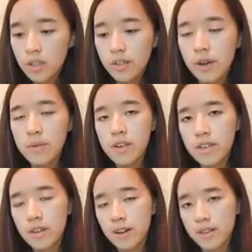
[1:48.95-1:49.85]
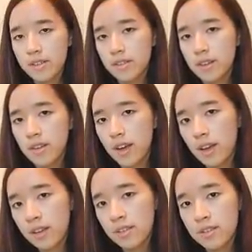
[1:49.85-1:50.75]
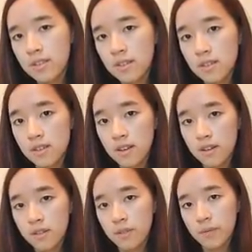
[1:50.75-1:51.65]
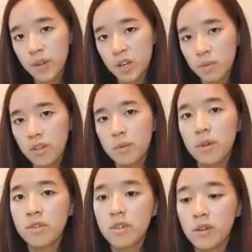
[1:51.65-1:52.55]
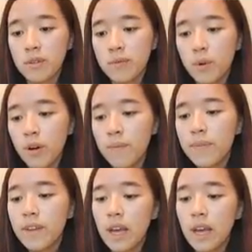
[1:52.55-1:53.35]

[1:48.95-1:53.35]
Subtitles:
Now we need to isolate x since it is the unknown variable that we are solving for.